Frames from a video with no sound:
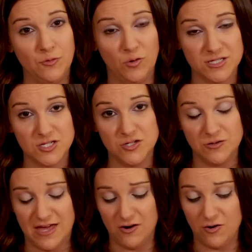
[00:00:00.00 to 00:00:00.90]
you want to do
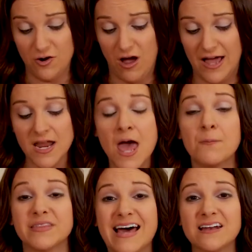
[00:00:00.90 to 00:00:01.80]
that or not.
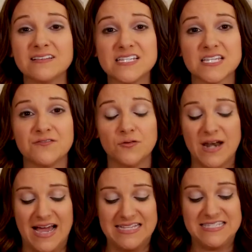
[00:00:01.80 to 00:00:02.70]
But that'll at least give you an
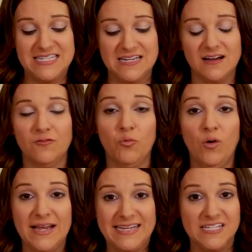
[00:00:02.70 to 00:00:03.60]
idea of
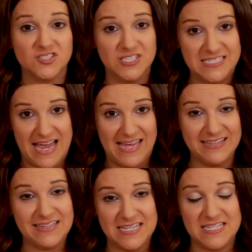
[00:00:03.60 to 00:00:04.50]
what each day
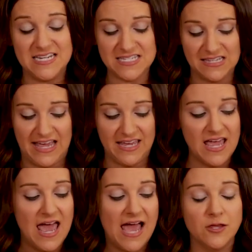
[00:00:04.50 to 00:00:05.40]
lesson is like,
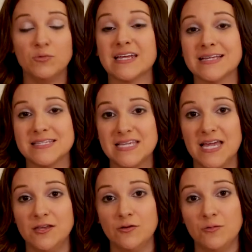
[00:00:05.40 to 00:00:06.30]
and you would
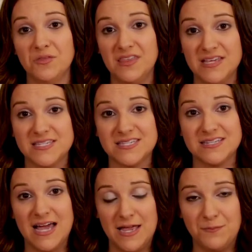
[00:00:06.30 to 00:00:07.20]
continue this
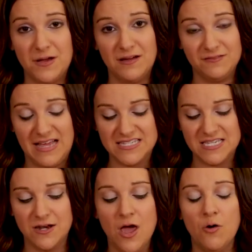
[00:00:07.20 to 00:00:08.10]
type of
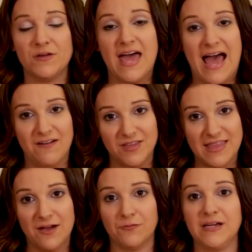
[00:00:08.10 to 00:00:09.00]
lesson with having
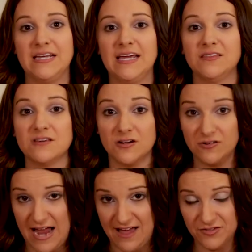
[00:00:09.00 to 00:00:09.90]
that reading, the
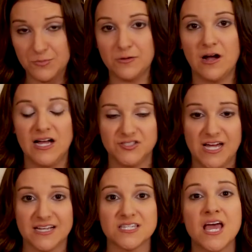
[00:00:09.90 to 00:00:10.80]
craft
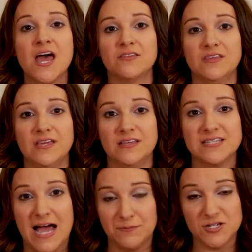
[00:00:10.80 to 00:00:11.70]
project, the
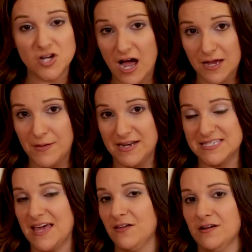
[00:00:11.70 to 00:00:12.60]
time to talk about it
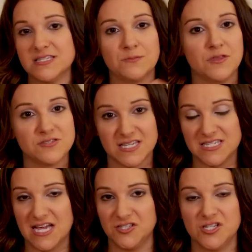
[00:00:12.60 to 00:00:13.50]
together, and some of those
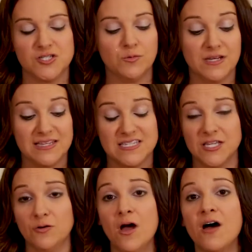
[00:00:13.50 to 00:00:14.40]
extensions. You would
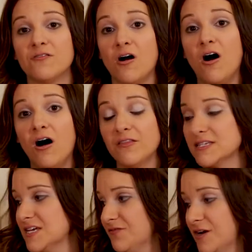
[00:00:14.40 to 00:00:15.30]
continue for all the
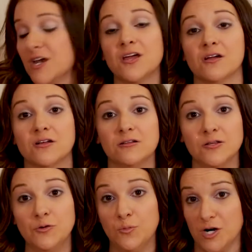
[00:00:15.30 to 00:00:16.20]
different
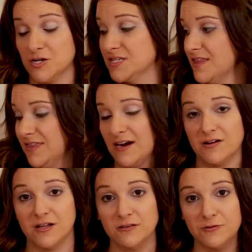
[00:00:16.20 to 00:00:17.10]
clue words that are
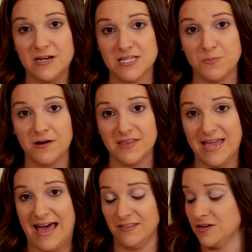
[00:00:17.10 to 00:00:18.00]
included as part of the
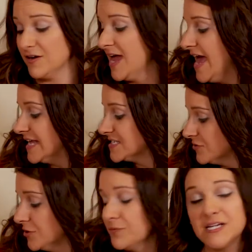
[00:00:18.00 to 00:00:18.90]
calendar until
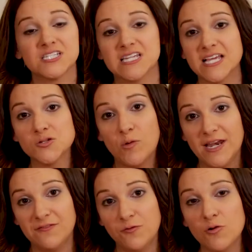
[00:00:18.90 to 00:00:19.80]
you reach day
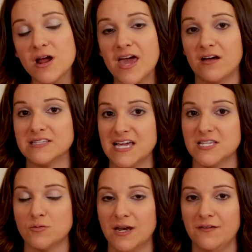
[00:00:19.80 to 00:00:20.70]
24, and on day
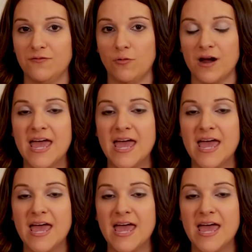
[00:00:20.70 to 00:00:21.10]
24